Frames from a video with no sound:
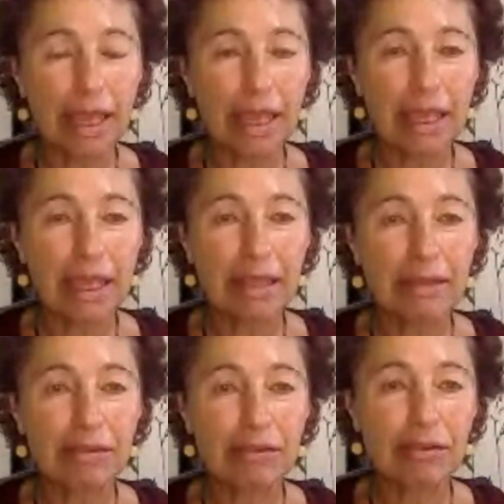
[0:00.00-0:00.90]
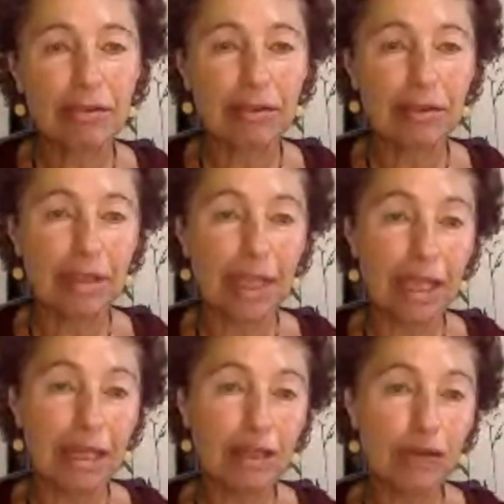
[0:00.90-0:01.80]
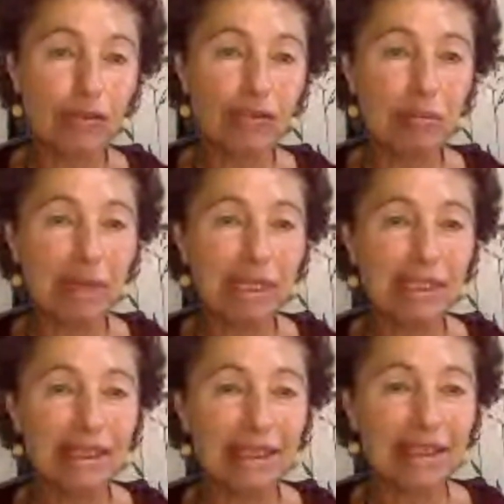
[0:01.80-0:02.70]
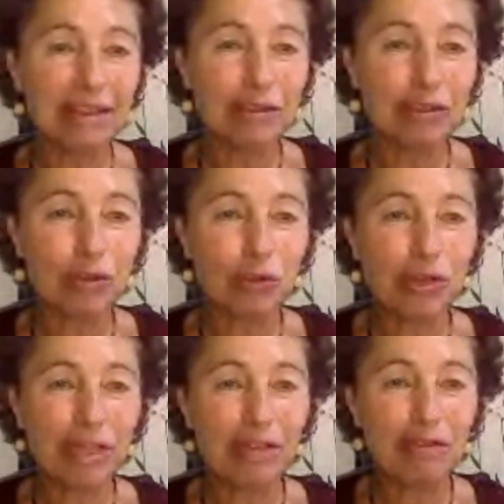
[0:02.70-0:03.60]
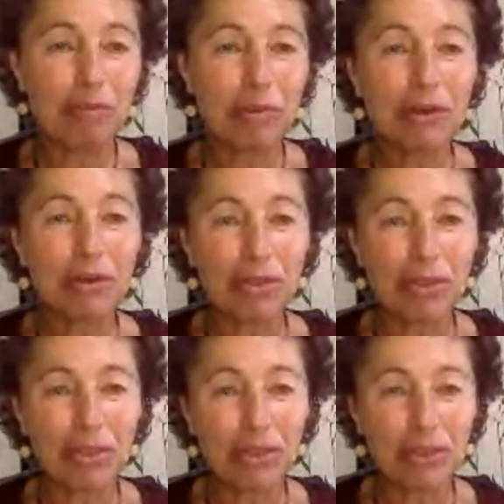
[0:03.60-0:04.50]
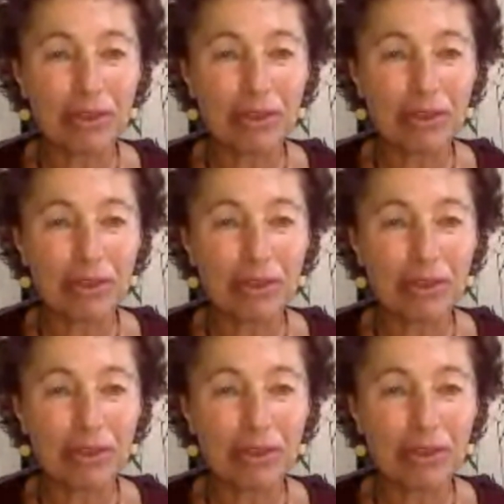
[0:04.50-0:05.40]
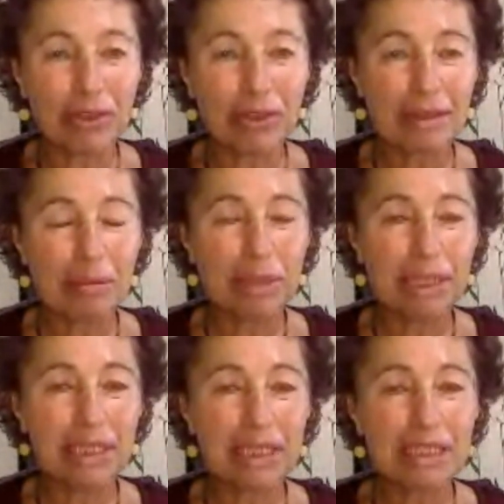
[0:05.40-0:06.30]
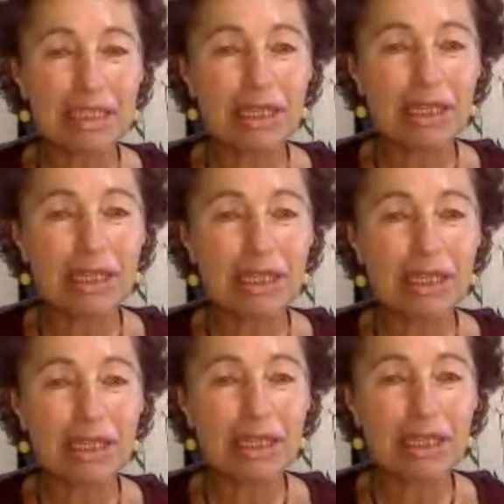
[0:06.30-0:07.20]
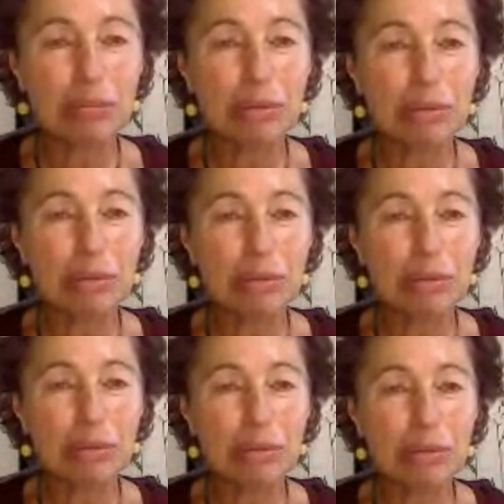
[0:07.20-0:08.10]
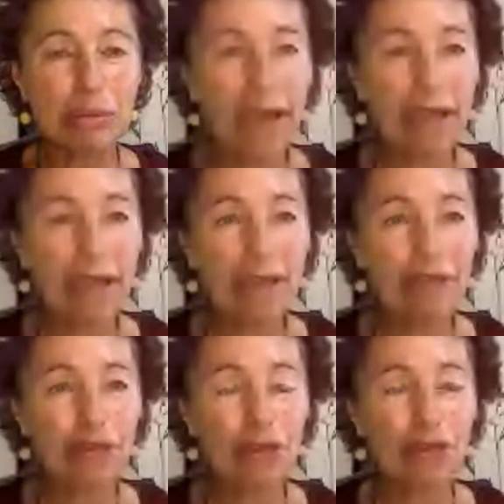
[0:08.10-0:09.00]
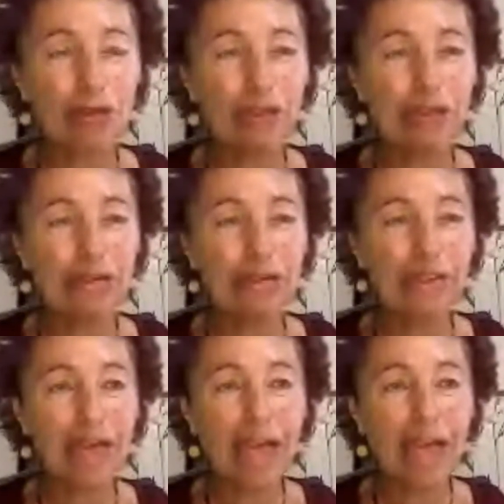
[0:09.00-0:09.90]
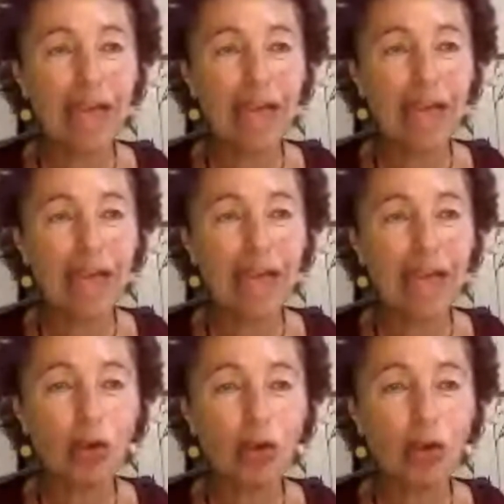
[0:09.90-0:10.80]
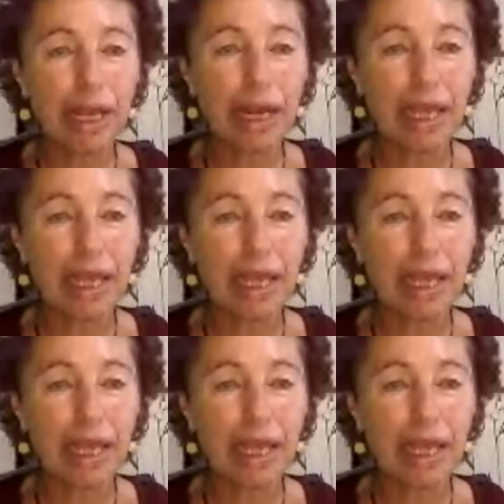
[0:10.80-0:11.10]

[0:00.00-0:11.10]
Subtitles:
And then there is the bleeding to give birth. The bleeding is connected with birthing new life. So there is that awe as well.